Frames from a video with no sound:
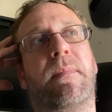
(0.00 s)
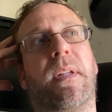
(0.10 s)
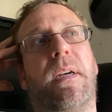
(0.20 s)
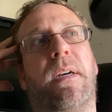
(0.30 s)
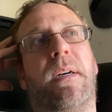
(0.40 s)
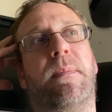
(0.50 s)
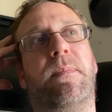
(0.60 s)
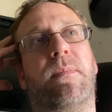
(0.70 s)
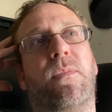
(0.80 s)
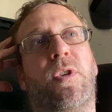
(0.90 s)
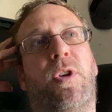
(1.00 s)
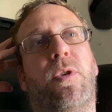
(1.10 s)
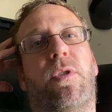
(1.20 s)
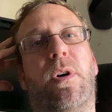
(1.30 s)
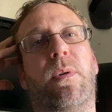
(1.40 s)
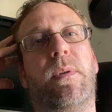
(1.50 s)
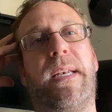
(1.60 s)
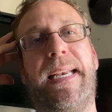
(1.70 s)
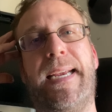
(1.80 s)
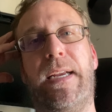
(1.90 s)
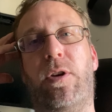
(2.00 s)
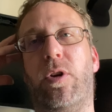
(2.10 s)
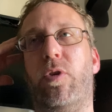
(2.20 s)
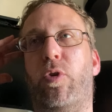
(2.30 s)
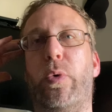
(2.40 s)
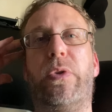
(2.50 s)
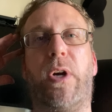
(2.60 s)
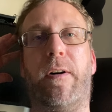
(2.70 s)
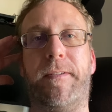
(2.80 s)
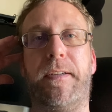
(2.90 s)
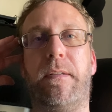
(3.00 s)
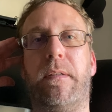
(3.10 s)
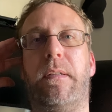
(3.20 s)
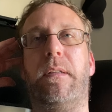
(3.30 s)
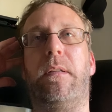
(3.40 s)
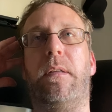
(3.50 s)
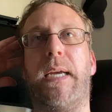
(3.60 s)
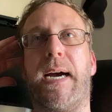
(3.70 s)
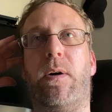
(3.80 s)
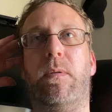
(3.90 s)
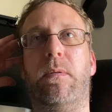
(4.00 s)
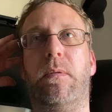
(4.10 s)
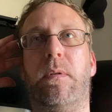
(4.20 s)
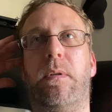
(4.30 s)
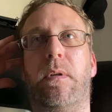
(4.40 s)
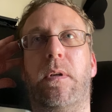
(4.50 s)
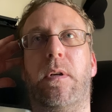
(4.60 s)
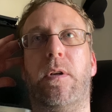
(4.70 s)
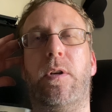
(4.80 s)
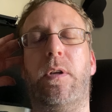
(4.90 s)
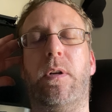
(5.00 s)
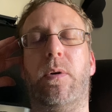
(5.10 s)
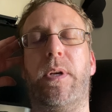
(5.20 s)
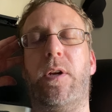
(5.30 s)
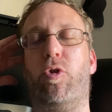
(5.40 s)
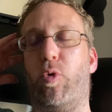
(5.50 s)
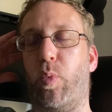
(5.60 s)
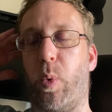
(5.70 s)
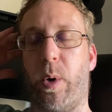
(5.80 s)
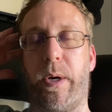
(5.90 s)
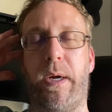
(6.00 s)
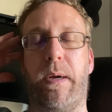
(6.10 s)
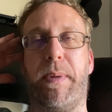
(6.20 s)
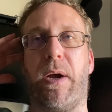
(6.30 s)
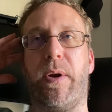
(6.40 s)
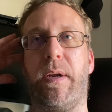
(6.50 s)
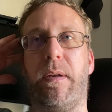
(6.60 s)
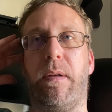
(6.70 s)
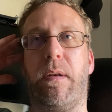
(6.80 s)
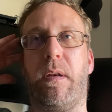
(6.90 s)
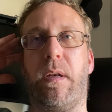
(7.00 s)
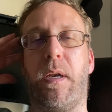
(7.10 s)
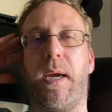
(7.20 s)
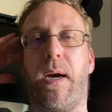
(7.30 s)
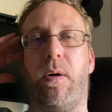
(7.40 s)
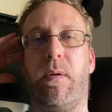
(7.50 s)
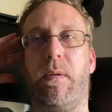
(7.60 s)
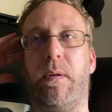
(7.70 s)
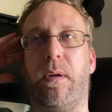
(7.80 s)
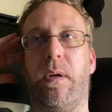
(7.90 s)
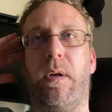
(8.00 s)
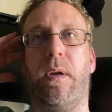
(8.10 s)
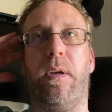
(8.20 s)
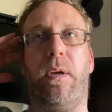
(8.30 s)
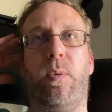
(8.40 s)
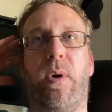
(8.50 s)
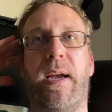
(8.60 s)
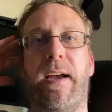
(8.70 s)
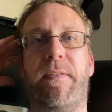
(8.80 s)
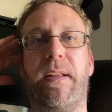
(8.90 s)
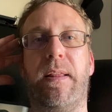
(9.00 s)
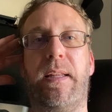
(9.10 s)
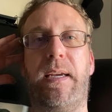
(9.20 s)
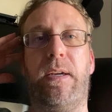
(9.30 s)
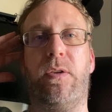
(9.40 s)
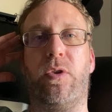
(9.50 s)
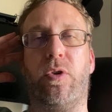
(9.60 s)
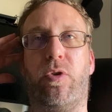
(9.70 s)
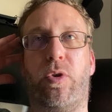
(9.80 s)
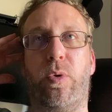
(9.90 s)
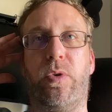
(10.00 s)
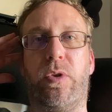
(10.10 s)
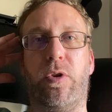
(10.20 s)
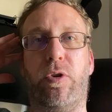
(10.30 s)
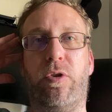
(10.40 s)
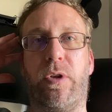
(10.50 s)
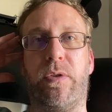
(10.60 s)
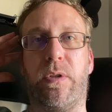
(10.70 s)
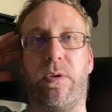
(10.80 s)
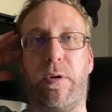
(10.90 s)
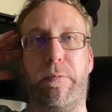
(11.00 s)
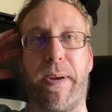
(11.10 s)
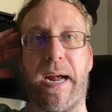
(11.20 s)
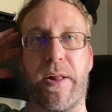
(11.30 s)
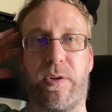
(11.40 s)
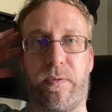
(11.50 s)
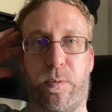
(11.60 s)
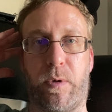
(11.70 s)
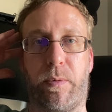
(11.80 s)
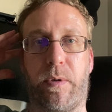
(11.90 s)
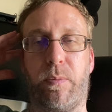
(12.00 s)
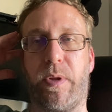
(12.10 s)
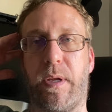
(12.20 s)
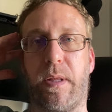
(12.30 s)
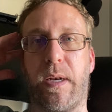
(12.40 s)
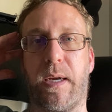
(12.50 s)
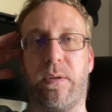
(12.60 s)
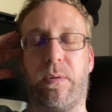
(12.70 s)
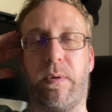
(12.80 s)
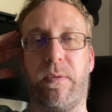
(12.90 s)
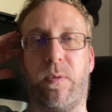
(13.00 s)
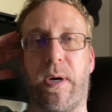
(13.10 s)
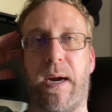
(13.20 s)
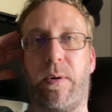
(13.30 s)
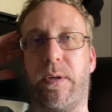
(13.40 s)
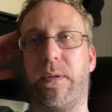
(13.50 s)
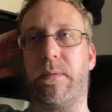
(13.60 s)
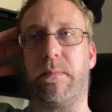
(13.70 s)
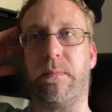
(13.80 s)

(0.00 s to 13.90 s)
You don't need to solve it now. You don't need to worry about it now. You will have at least 2 solutions and 2 paths forward within the next 24 hours.